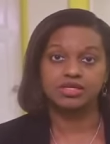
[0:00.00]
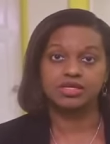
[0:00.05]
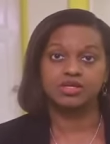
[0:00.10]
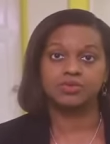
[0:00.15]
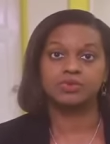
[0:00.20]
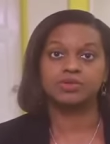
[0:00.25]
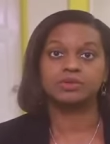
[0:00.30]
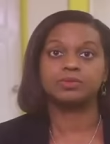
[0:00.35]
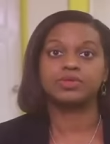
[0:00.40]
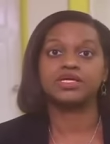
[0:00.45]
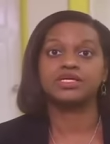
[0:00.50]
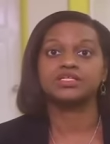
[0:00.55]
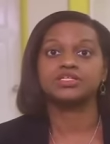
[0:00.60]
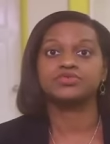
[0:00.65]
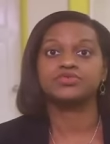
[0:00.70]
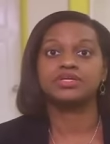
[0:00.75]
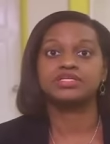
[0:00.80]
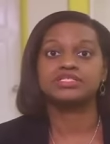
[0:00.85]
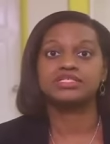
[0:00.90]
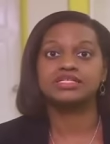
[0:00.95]
It will be
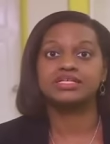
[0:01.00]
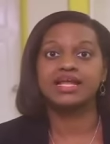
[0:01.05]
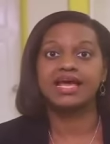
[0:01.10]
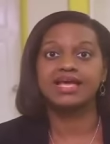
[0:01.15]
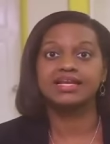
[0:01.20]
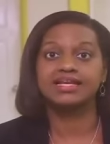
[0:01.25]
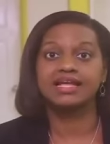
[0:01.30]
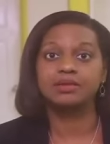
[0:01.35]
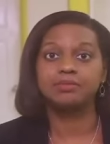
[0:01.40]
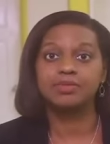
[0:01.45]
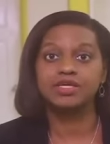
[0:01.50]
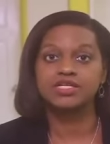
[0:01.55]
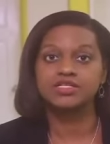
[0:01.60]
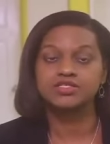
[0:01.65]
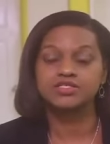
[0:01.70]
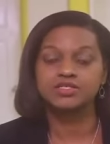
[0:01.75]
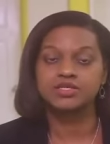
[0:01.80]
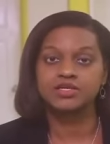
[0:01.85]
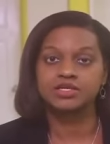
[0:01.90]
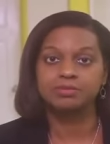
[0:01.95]
underwritten and
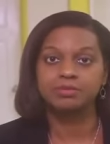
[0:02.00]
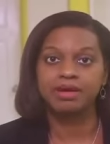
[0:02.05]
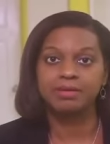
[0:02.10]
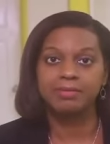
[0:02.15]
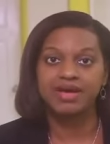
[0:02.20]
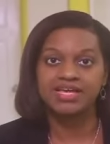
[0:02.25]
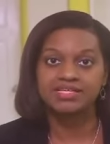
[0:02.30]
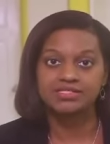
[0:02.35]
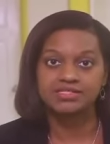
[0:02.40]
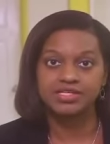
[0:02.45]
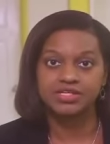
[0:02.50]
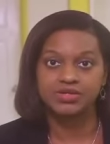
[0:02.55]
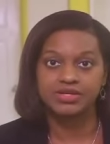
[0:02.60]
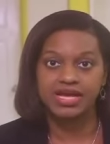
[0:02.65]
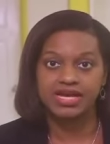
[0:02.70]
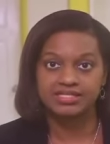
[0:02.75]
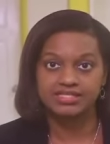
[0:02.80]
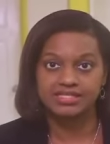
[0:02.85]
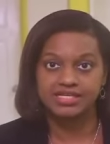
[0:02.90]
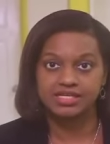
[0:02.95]
administered by Massey
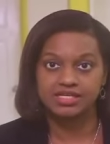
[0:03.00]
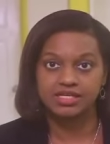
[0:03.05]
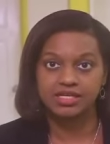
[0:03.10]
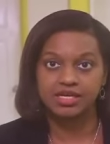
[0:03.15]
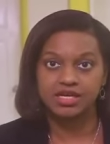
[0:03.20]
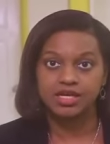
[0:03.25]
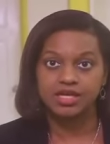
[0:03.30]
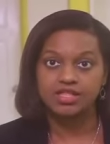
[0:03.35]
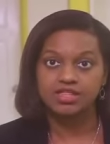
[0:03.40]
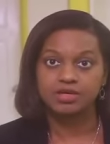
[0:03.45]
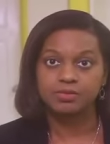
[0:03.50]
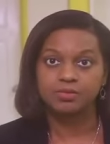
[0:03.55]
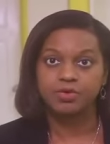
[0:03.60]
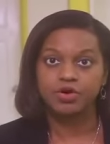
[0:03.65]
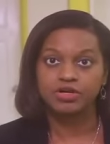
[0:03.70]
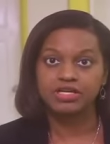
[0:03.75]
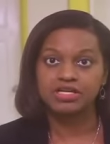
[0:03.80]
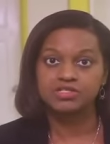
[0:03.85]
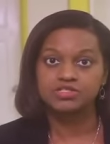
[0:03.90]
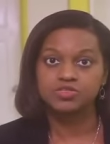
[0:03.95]
United. The
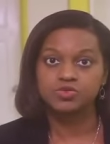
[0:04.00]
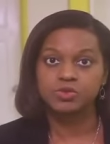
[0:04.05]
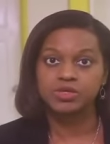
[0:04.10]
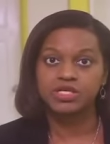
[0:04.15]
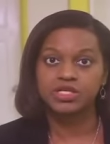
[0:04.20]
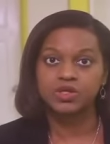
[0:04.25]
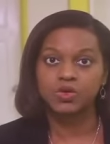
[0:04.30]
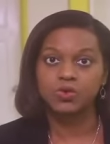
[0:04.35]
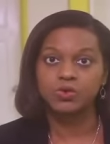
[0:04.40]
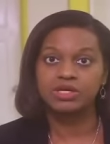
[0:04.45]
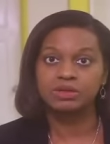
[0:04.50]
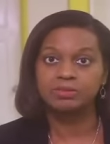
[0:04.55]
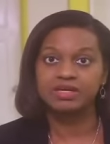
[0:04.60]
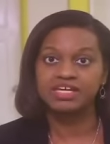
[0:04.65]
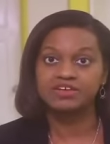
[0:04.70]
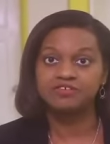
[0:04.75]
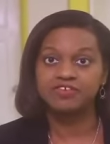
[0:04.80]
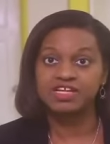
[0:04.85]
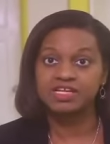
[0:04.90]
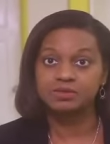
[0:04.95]
products will only
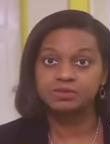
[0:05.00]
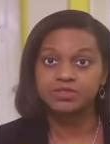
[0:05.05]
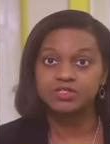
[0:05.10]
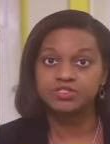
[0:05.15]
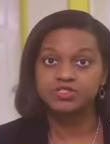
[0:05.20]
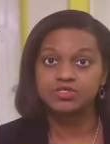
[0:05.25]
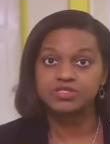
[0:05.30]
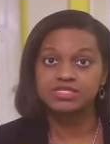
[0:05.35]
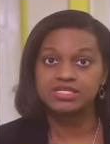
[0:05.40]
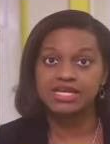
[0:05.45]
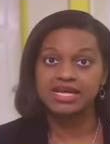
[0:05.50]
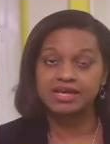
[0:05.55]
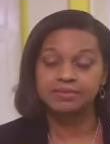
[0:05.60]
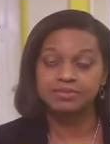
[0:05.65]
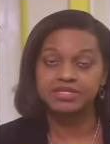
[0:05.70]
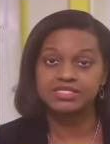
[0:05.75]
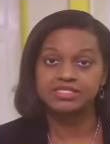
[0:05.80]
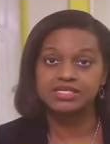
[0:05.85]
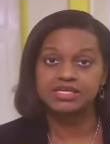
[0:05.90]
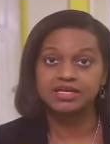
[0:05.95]
be available to C I
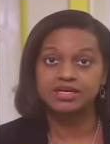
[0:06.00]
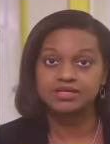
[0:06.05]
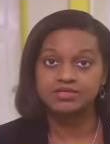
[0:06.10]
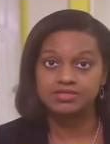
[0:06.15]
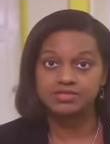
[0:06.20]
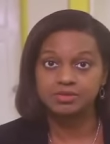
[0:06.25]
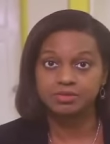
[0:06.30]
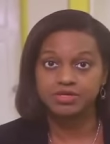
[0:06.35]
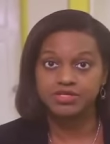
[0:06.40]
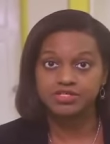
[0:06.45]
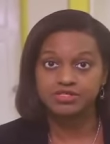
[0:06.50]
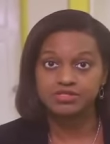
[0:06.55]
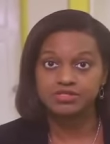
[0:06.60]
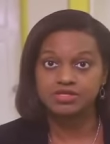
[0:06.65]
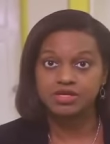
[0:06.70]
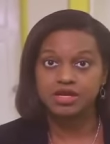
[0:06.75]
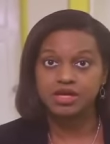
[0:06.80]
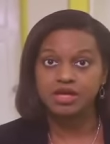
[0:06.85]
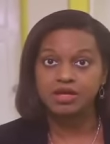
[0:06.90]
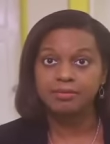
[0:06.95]
B C customers.
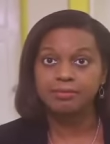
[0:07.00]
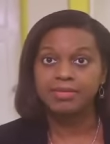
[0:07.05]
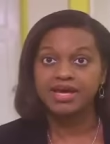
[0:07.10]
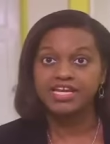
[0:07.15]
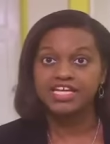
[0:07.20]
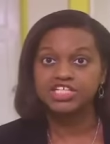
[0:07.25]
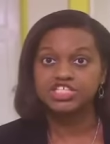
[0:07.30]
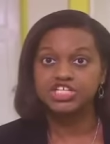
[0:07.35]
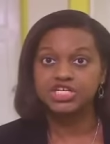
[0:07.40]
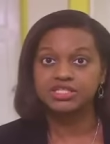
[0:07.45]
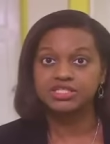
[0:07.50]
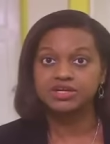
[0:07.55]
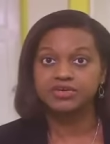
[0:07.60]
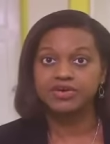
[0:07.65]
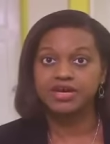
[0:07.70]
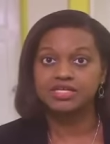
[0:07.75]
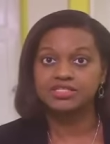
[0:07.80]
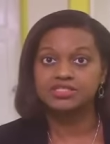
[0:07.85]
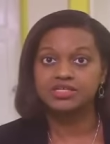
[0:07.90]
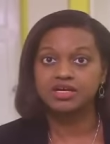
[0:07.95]
Managing
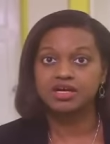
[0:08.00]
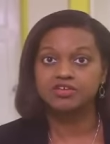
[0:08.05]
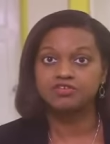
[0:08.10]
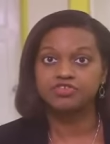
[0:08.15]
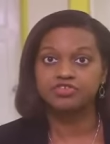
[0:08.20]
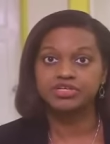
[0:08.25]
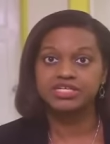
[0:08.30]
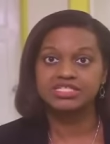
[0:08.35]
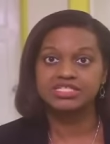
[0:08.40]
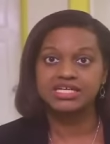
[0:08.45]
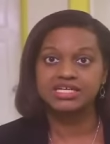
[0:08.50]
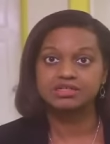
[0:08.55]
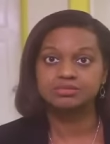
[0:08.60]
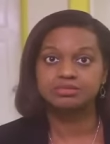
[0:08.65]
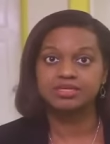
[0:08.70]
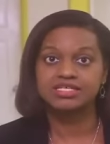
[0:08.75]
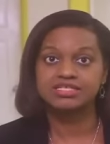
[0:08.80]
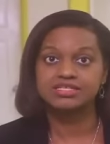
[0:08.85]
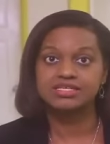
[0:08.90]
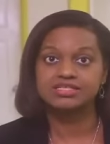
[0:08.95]
Director of Retail,
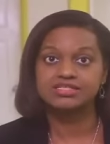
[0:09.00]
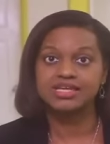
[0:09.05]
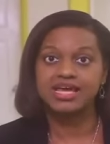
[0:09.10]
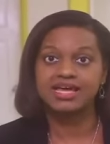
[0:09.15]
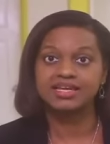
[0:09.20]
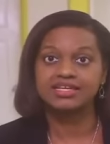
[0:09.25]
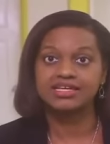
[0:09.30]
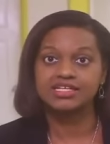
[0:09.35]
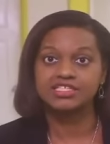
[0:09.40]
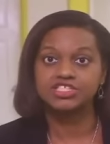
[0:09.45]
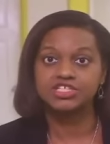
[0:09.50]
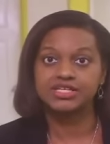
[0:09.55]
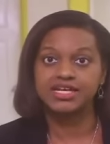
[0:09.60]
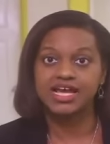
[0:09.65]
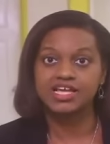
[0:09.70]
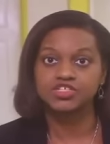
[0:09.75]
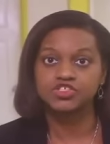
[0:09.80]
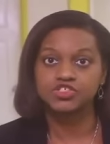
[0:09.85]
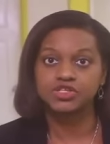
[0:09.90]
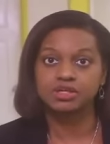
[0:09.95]
Business and
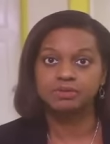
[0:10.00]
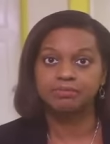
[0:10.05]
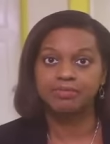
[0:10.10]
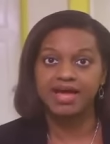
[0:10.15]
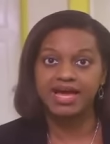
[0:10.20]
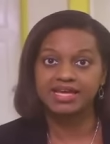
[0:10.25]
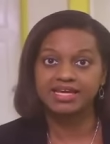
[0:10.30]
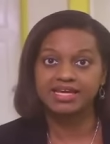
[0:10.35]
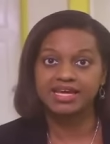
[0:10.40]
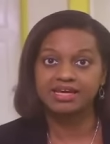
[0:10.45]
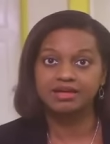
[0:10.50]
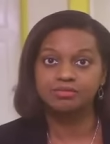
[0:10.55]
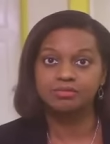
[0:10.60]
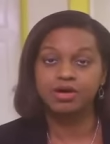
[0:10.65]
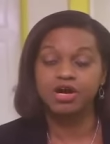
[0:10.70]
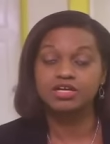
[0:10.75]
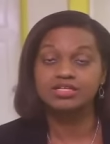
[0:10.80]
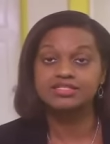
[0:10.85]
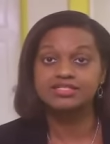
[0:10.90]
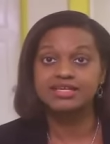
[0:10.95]
International Banking,
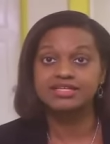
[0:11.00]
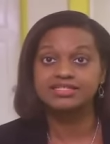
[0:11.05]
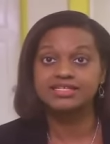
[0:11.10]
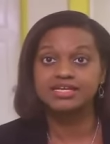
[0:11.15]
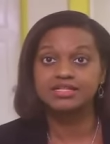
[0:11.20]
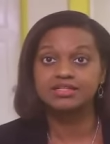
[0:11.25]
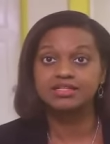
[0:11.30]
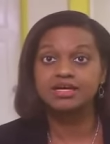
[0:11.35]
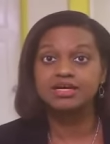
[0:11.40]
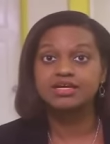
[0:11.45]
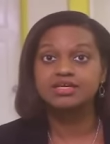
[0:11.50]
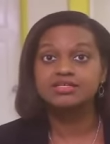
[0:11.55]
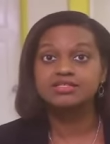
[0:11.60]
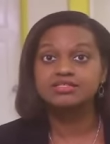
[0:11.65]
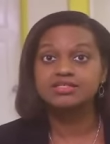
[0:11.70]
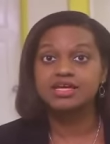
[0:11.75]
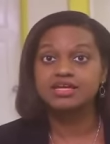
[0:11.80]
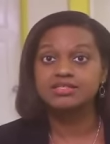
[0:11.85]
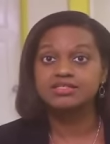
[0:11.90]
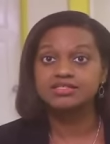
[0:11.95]
Mark Senthill,
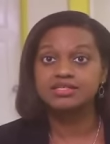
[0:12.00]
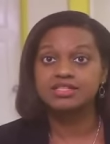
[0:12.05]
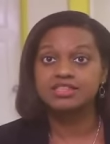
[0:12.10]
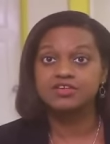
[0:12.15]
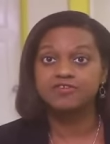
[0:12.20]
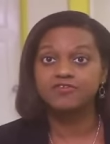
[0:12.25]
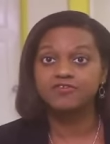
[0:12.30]
says in the